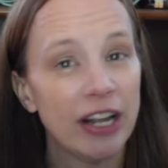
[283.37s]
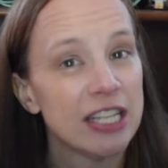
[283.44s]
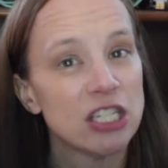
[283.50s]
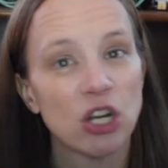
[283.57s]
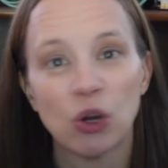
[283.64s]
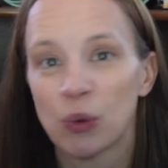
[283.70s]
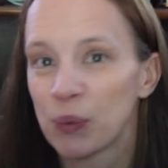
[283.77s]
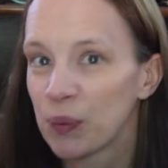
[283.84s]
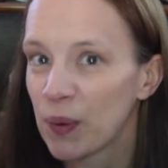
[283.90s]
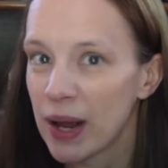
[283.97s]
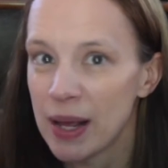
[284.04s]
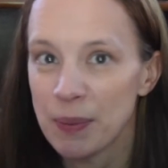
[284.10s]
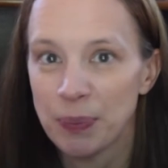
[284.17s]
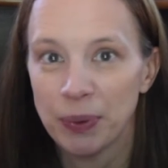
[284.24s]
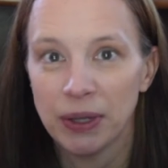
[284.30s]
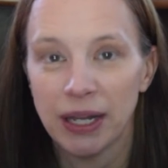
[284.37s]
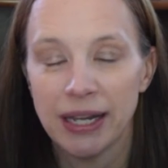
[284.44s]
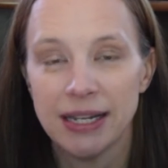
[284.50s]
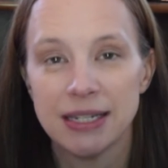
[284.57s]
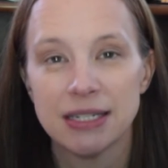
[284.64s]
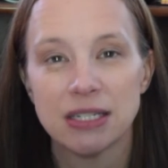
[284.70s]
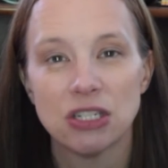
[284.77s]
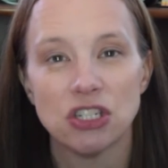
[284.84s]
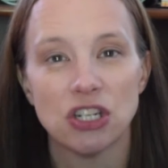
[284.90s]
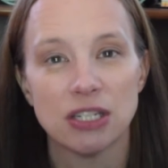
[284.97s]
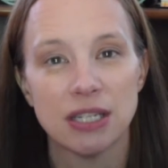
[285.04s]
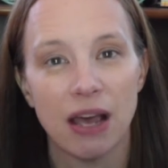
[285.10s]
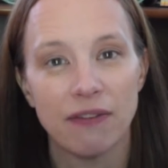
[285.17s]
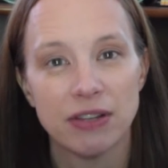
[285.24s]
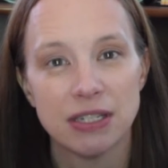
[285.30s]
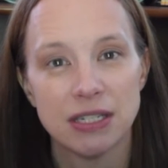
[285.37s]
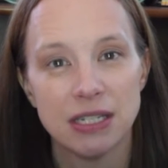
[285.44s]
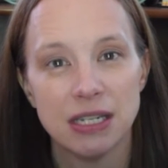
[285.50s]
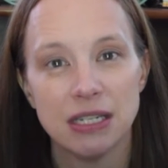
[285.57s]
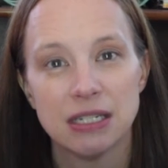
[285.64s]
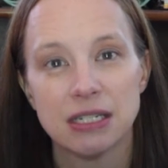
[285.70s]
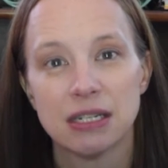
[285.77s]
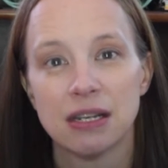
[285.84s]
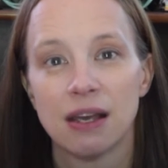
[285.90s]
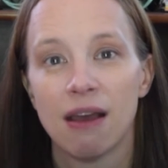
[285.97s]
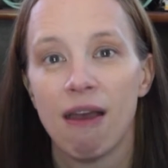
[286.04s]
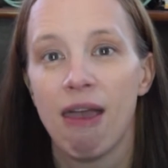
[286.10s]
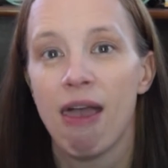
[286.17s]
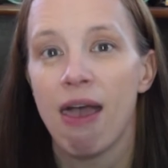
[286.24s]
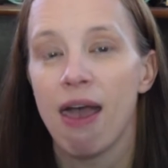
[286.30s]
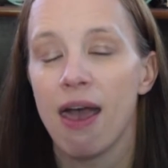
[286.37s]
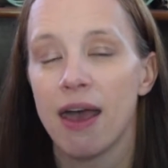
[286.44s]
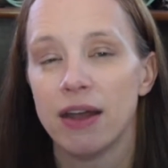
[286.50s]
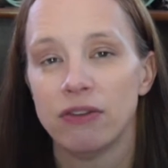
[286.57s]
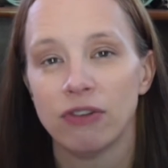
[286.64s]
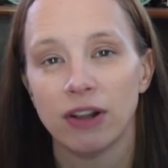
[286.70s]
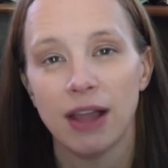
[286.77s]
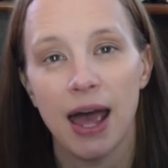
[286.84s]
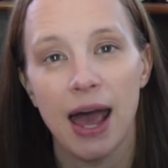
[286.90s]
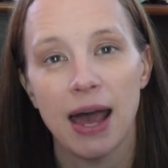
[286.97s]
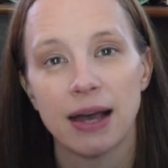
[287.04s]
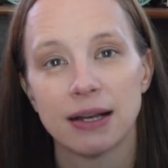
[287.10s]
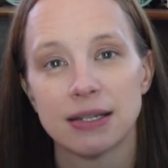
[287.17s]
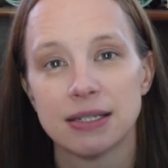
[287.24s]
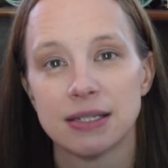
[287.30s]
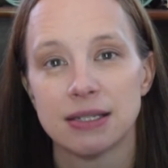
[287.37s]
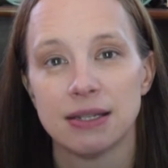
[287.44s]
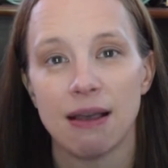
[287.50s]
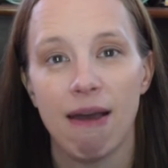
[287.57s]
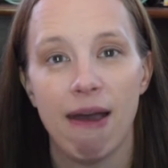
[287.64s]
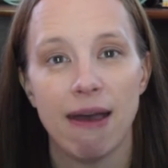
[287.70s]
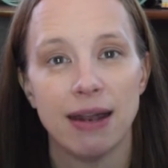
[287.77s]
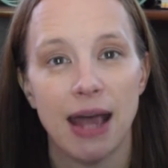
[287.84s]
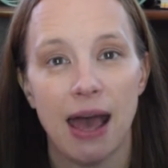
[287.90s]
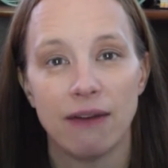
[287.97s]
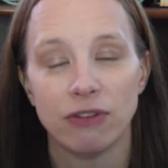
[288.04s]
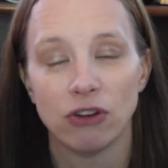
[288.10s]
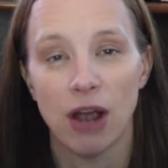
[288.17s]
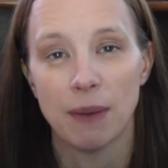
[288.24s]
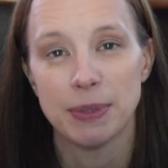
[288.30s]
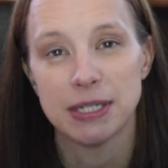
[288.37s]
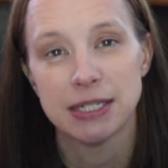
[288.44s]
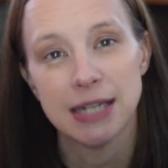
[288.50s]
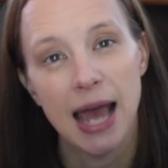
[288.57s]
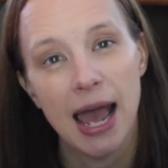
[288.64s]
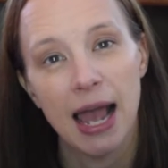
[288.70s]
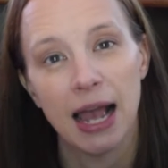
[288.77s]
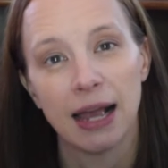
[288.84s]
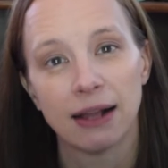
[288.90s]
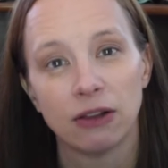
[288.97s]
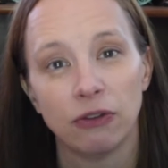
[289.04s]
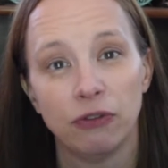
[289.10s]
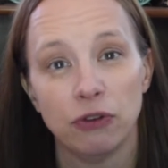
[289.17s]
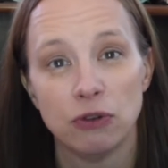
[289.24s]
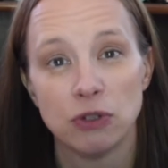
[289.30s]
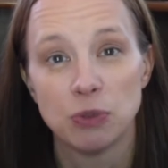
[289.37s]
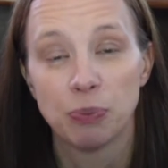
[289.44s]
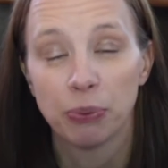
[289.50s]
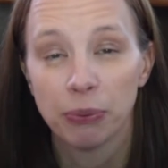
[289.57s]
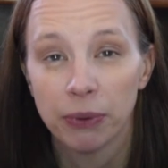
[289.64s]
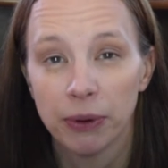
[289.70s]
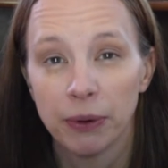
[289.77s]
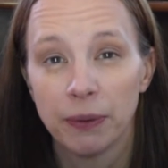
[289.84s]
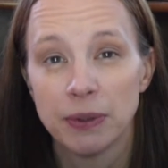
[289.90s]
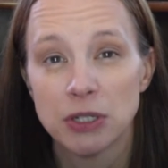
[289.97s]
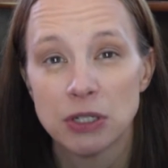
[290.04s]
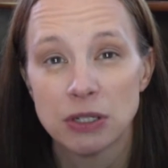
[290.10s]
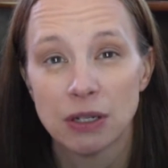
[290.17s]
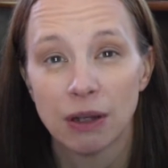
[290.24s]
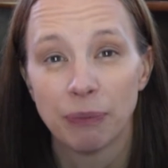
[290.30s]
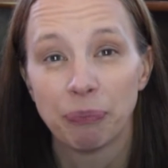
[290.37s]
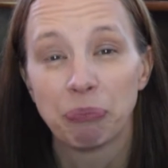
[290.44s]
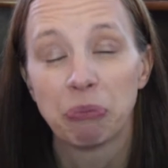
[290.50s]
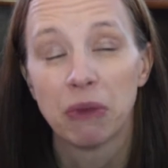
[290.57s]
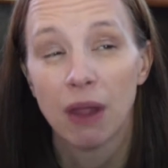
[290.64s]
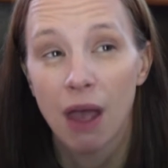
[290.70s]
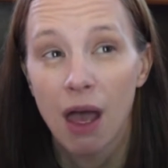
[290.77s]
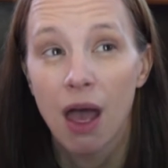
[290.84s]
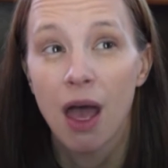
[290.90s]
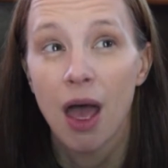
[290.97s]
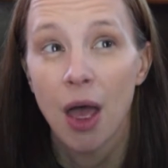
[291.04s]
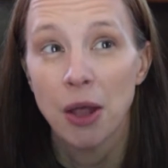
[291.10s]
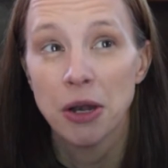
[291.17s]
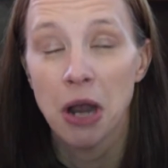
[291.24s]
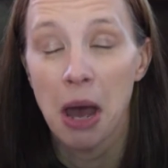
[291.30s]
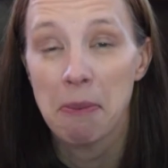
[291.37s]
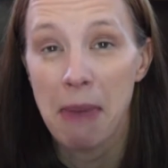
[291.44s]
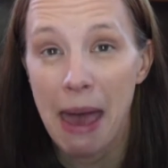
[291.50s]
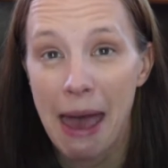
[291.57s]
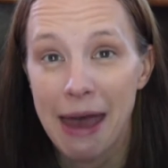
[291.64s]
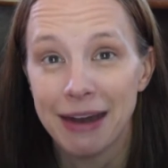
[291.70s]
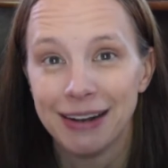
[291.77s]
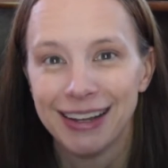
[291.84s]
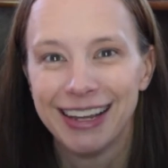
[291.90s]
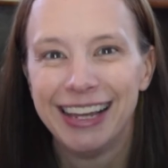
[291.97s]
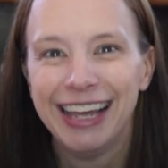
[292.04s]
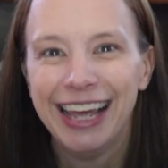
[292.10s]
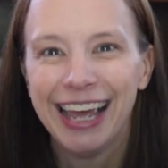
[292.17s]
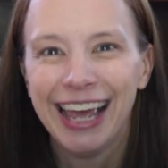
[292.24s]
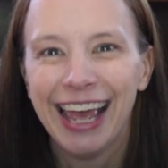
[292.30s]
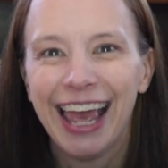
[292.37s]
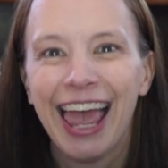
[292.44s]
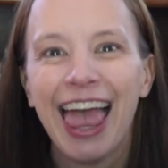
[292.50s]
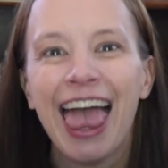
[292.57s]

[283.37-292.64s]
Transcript: It's a great place to just have a seat and relax and grab a snack. LeFou's brews, not bad.